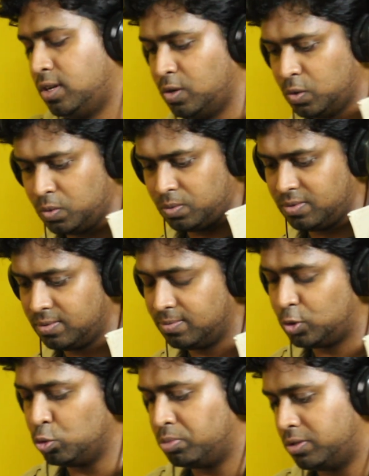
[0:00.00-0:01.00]
No.
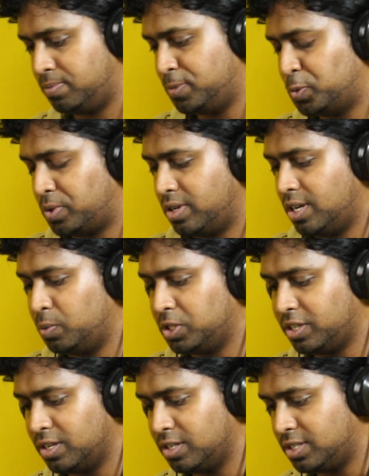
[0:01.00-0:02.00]
Super. Okay, I
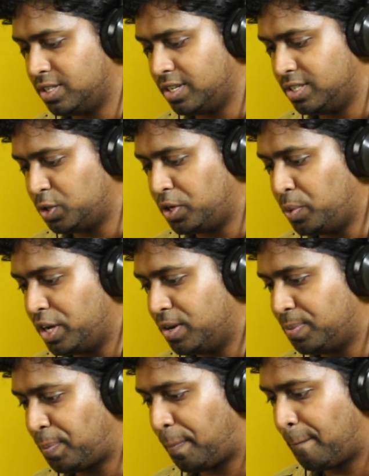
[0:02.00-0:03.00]
wish I understand. So here we go.